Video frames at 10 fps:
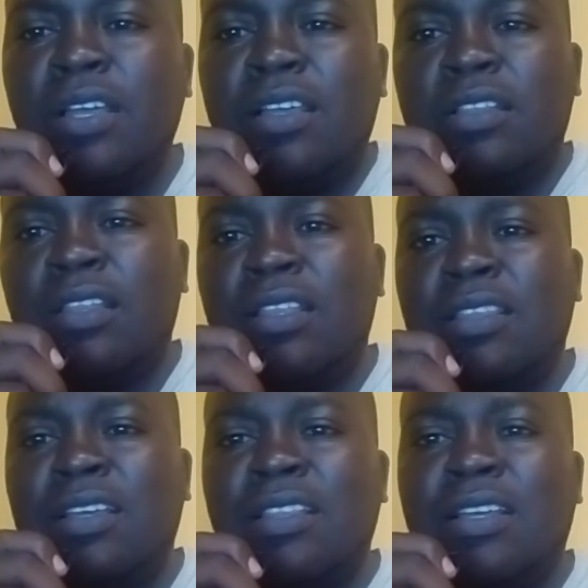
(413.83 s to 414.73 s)
the other
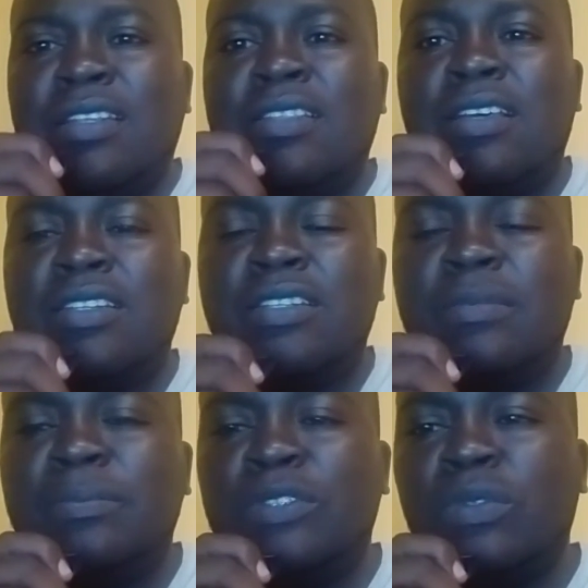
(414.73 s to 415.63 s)
thing that is that
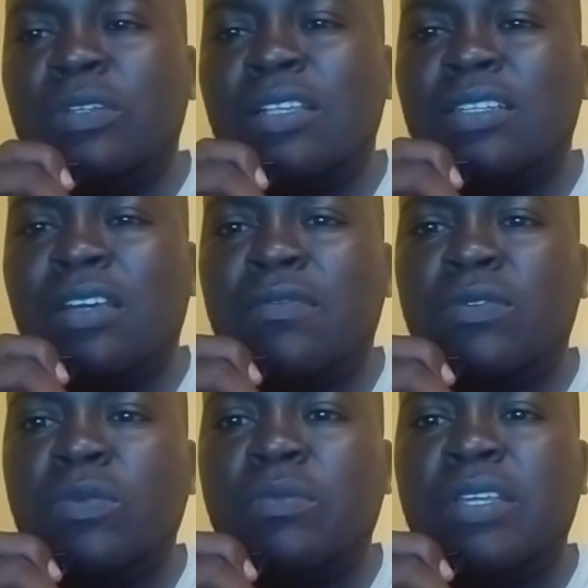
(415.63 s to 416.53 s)
you just have
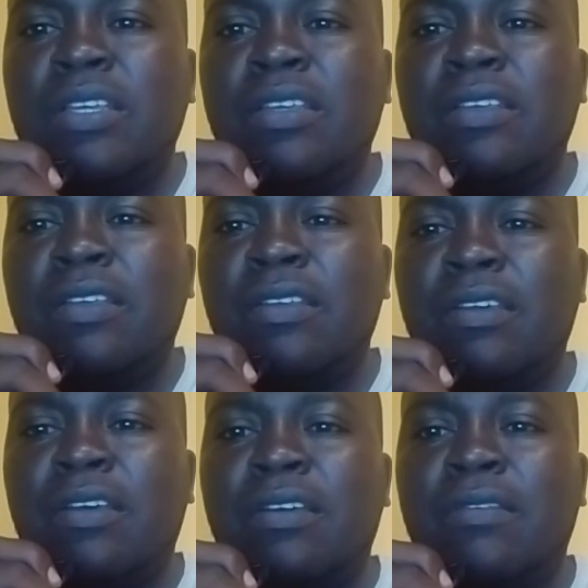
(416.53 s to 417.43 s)
to be
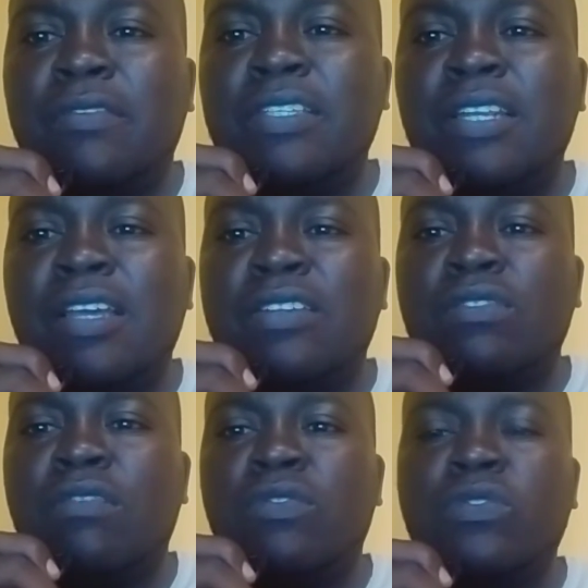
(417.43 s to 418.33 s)
vigilant. You
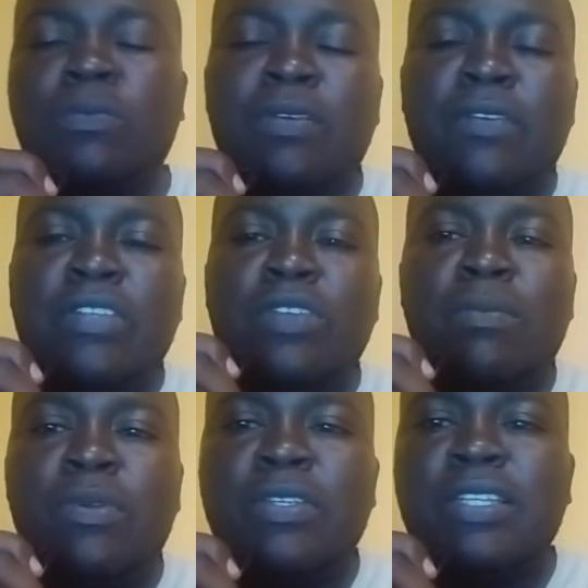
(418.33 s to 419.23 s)
have to supervise your
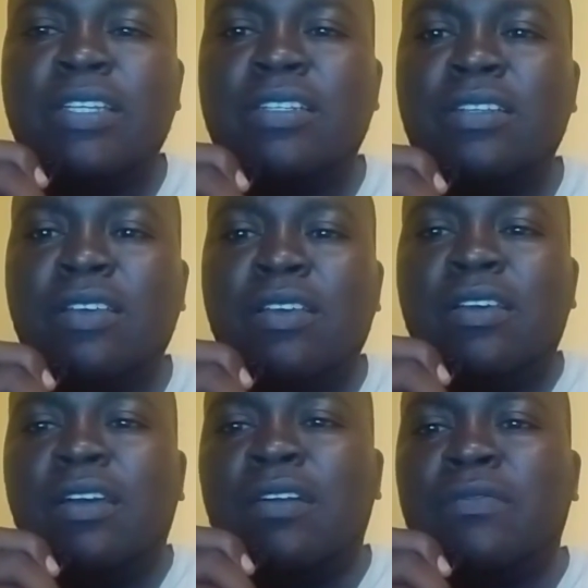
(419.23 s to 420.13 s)
project
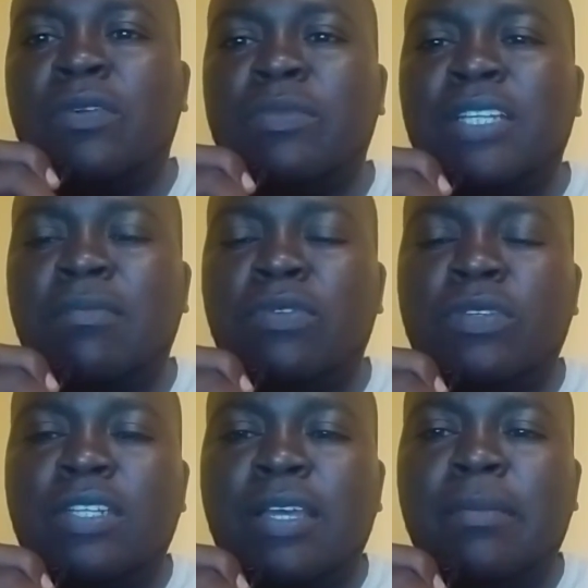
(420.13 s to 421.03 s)
from time to
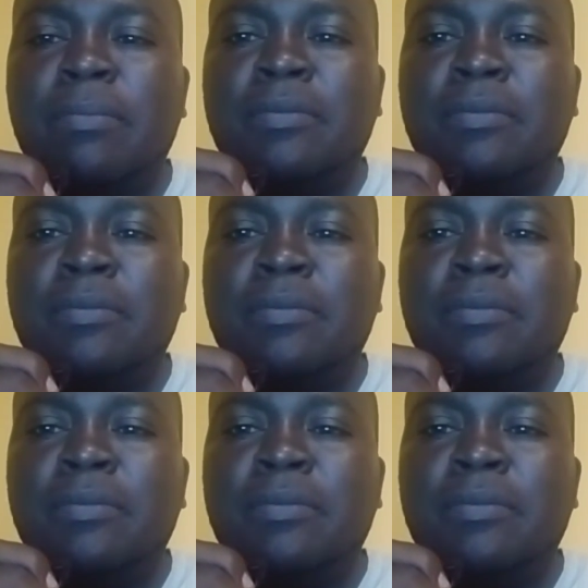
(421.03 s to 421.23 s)
time.